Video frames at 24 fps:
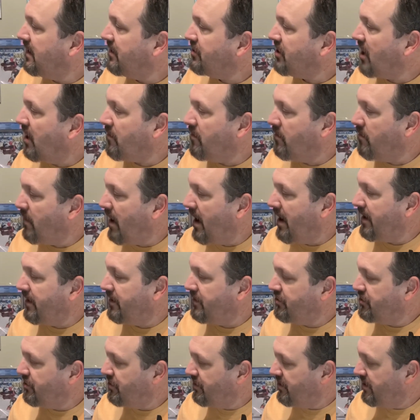John Romita
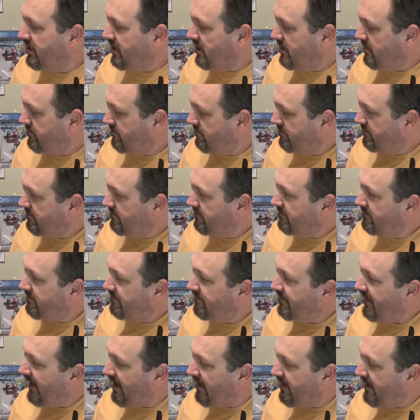Jr.
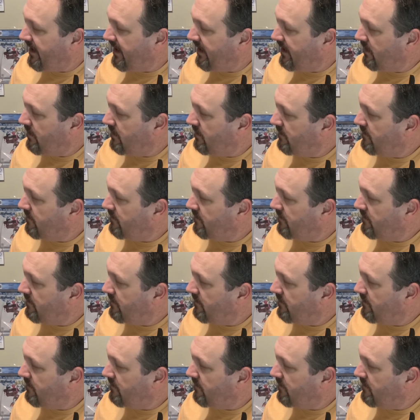variant